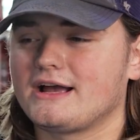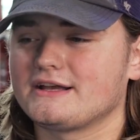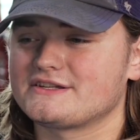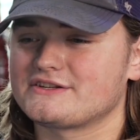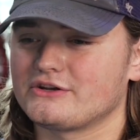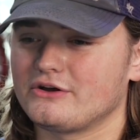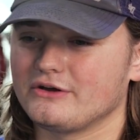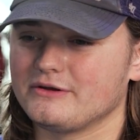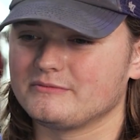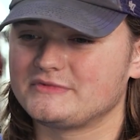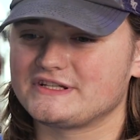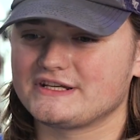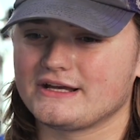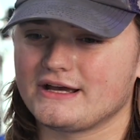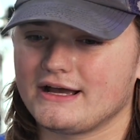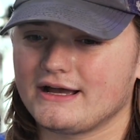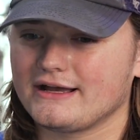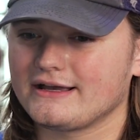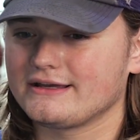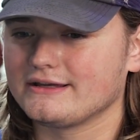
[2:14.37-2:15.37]
I saw
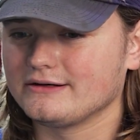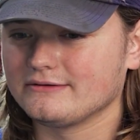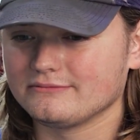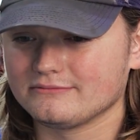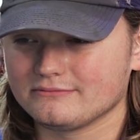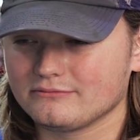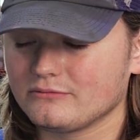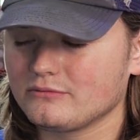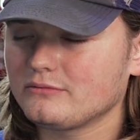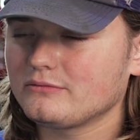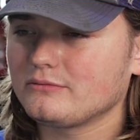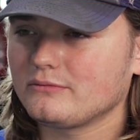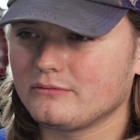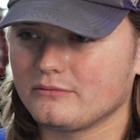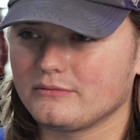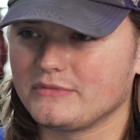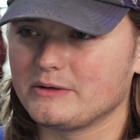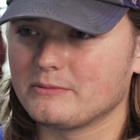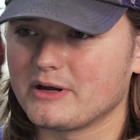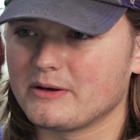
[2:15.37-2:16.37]
MTI and
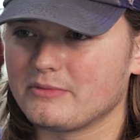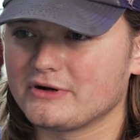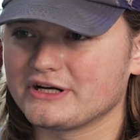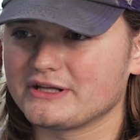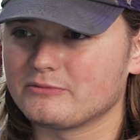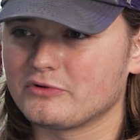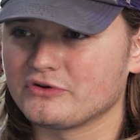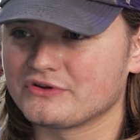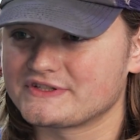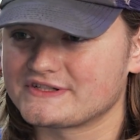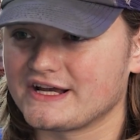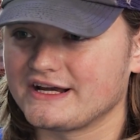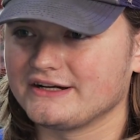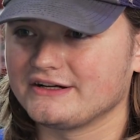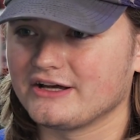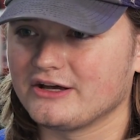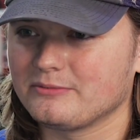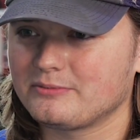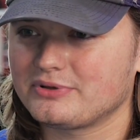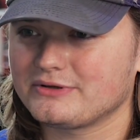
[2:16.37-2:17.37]
me and my buddy both
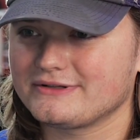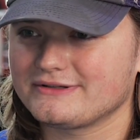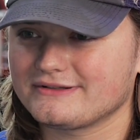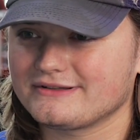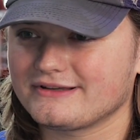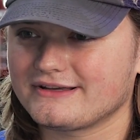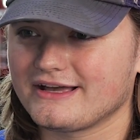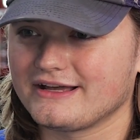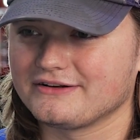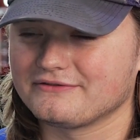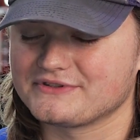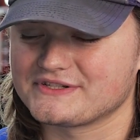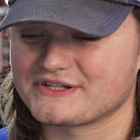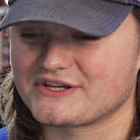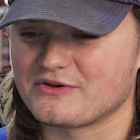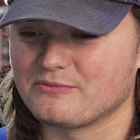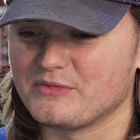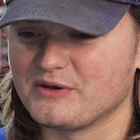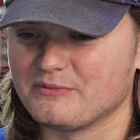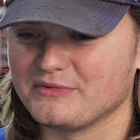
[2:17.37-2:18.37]
signed up, kind of as
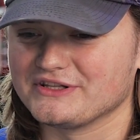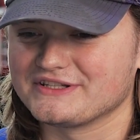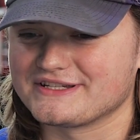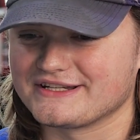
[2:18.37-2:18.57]
a commitment